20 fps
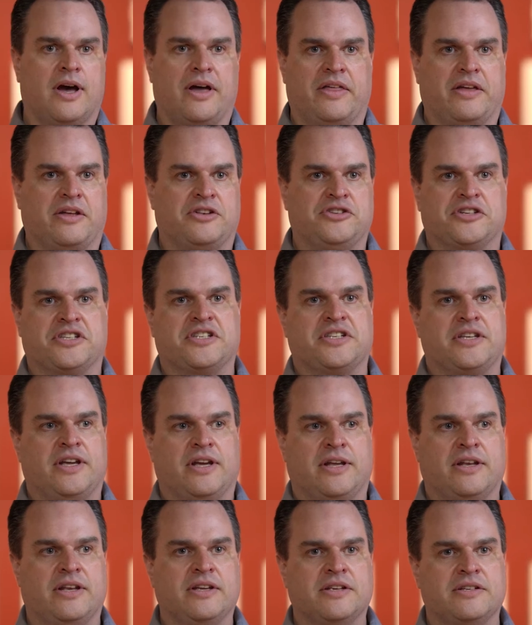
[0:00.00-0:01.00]
I think just
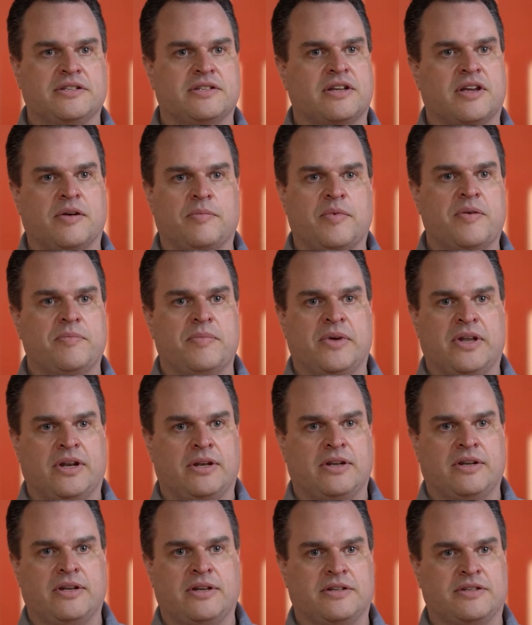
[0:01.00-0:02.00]
seeing his commitment
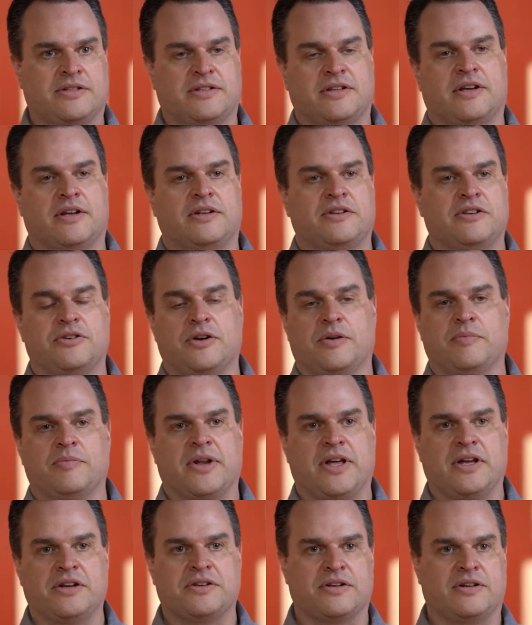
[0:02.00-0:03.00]
and his uh,
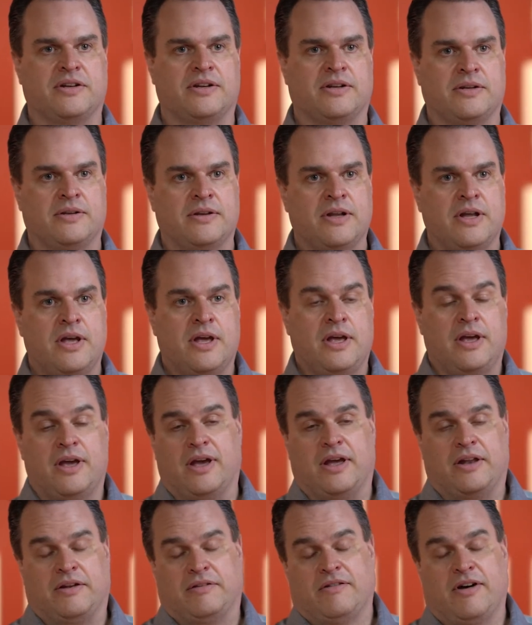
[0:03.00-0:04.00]
determination and,
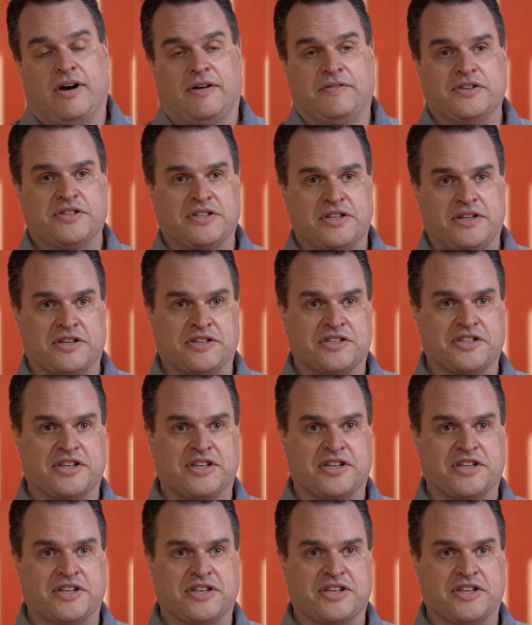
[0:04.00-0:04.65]
and obviously his